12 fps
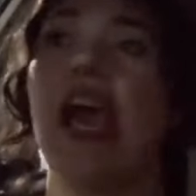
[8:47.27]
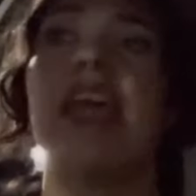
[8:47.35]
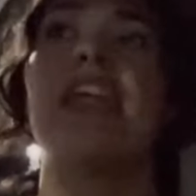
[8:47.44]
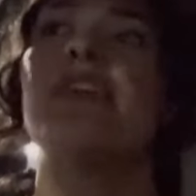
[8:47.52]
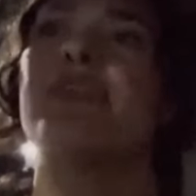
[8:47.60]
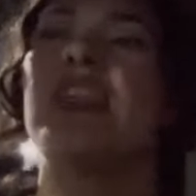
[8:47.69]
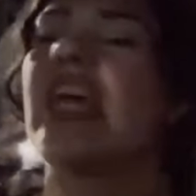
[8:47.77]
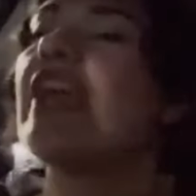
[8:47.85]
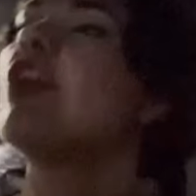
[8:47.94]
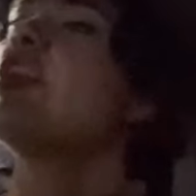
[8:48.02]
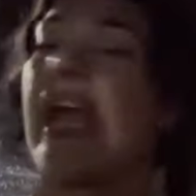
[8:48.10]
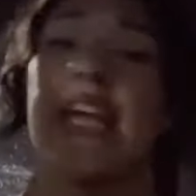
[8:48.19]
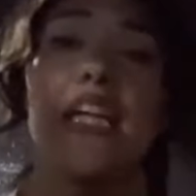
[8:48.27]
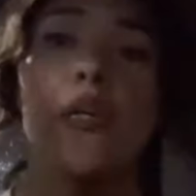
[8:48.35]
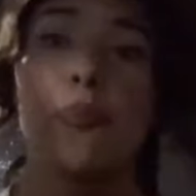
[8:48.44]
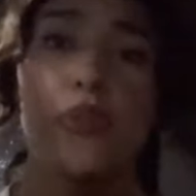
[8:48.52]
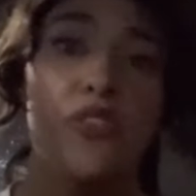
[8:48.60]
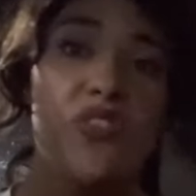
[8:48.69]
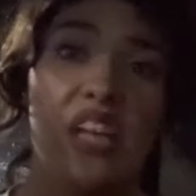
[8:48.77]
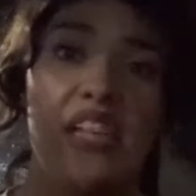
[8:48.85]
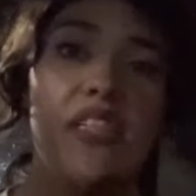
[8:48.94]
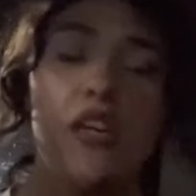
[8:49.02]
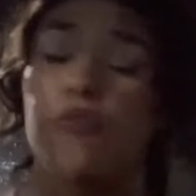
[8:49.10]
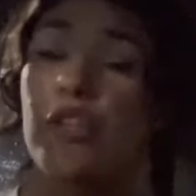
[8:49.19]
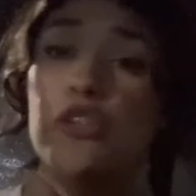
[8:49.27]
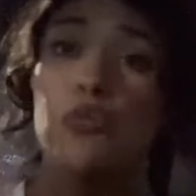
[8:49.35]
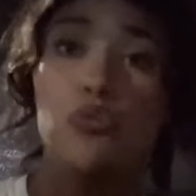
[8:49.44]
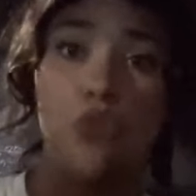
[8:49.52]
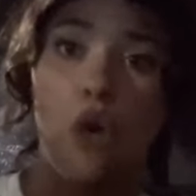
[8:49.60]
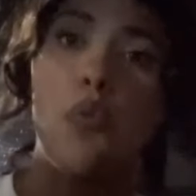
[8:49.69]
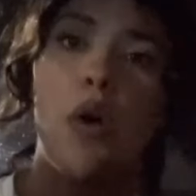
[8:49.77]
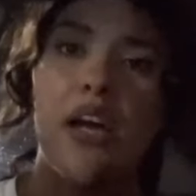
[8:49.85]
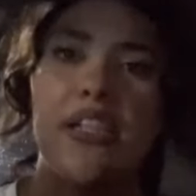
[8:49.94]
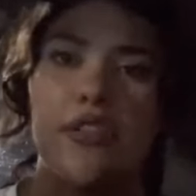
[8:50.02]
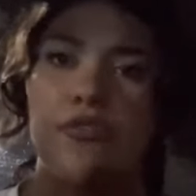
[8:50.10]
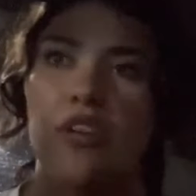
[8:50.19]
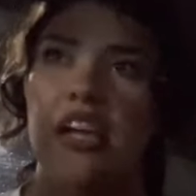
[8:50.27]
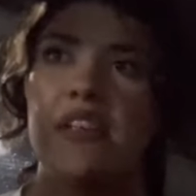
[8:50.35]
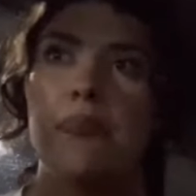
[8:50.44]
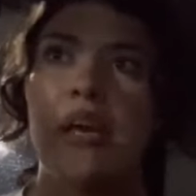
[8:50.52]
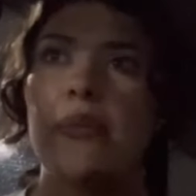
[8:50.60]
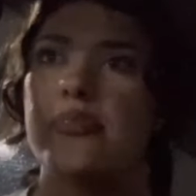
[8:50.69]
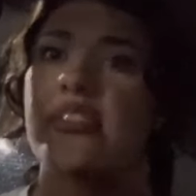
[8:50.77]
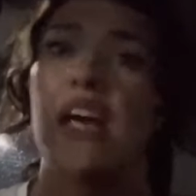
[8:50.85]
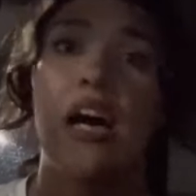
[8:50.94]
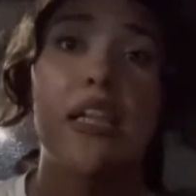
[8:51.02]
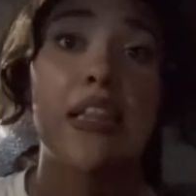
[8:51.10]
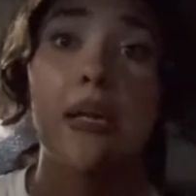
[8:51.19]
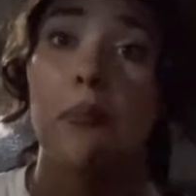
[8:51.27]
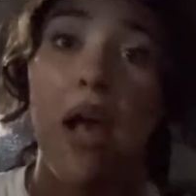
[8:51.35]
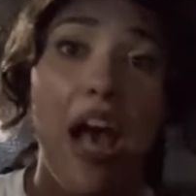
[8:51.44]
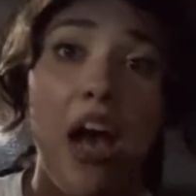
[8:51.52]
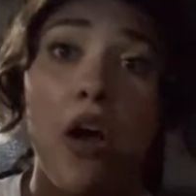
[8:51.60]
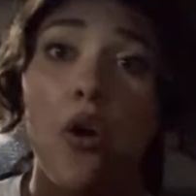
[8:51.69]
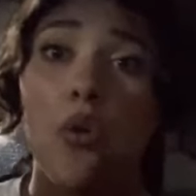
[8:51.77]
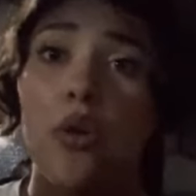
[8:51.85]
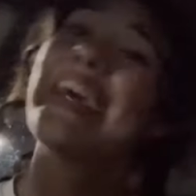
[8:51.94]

And if they are 80% of what you don't want in a friend, babes, cut them out.